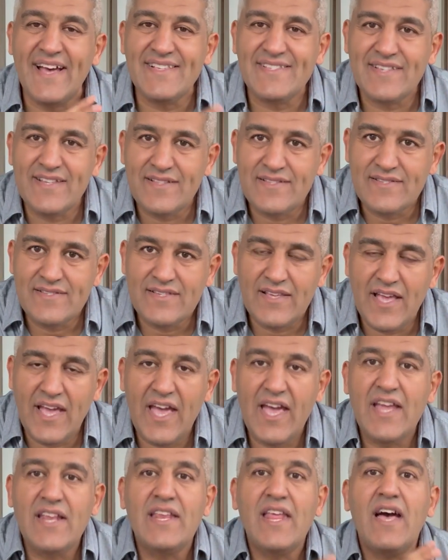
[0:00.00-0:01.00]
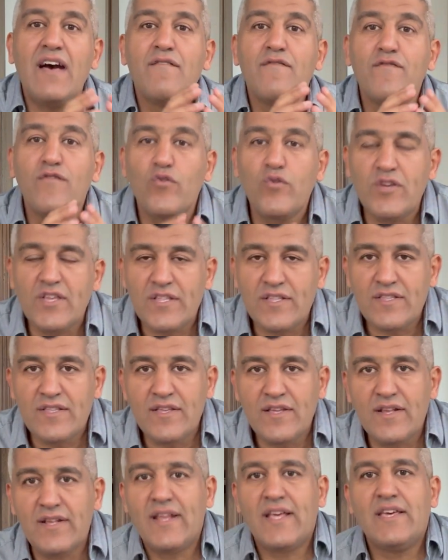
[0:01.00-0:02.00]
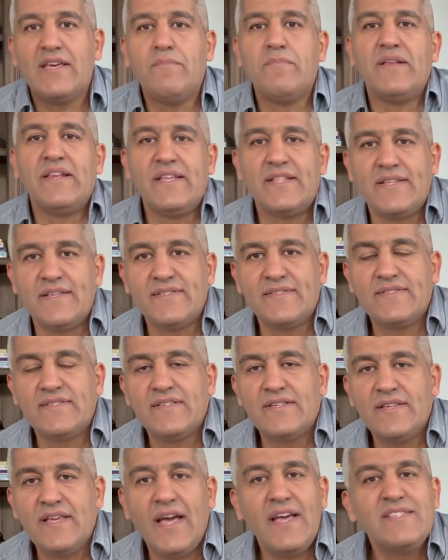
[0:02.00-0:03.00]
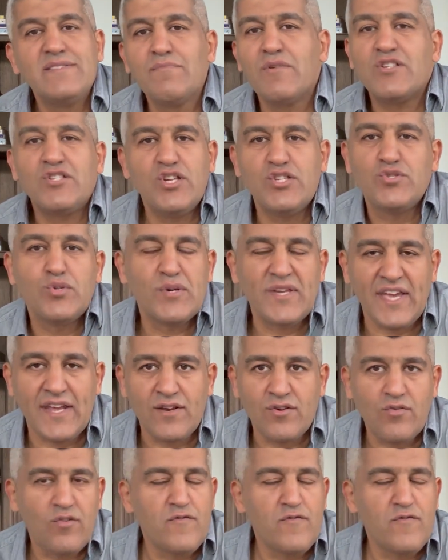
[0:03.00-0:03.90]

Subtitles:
assets and avoid liabilities as much as you can.